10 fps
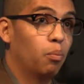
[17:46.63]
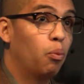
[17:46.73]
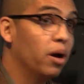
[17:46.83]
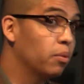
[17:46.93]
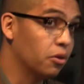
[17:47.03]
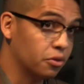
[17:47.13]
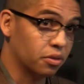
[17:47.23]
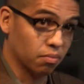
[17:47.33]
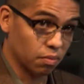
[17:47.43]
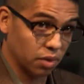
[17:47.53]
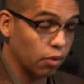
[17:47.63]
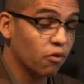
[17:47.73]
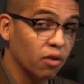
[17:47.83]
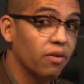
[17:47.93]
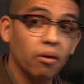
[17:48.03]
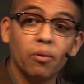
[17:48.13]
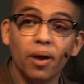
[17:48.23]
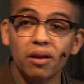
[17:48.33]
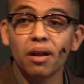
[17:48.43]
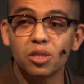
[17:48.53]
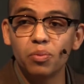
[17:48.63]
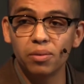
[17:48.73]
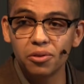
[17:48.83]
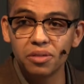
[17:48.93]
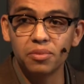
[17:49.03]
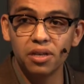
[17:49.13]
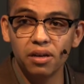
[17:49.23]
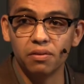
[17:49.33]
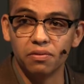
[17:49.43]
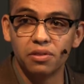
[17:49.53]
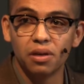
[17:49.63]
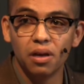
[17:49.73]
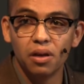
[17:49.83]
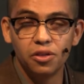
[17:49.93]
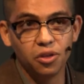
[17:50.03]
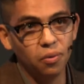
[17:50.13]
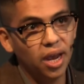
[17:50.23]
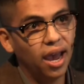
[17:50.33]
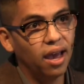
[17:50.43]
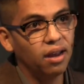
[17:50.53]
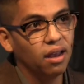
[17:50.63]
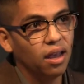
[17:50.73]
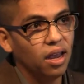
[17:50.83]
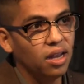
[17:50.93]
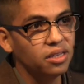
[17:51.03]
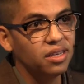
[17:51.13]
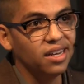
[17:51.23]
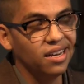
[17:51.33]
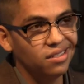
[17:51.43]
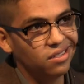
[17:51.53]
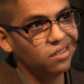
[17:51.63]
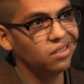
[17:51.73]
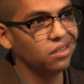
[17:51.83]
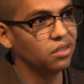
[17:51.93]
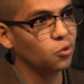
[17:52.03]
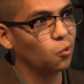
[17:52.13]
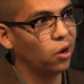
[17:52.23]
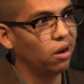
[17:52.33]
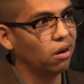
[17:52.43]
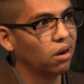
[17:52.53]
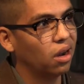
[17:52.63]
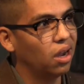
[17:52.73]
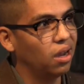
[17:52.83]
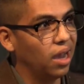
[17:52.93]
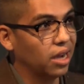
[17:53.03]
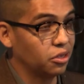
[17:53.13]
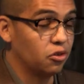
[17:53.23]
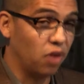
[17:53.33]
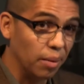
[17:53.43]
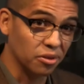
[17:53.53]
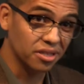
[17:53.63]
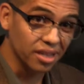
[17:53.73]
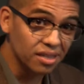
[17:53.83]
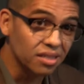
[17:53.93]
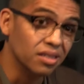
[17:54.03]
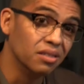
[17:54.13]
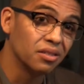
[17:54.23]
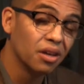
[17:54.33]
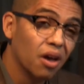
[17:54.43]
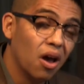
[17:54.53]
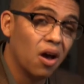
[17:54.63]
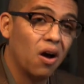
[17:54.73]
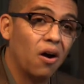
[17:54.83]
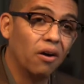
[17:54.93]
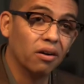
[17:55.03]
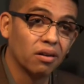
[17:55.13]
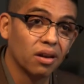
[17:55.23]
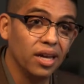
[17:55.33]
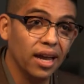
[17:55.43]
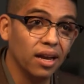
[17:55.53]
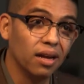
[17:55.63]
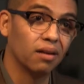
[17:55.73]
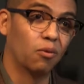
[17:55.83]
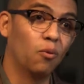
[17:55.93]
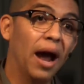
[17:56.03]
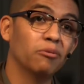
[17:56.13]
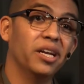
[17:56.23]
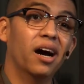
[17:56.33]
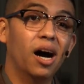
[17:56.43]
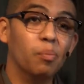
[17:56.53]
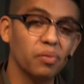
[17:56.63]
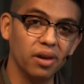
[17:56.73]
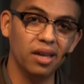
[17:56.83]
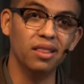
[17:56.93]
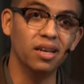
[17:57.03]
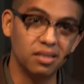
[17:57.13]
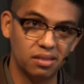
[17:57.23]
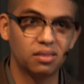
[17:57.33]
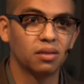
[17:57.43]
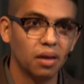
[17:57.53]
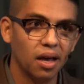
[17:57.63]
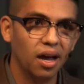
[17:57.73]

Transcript: federally recognized pueblos themselves. So we had in instances where actually tribal citizens are getting rounded up in these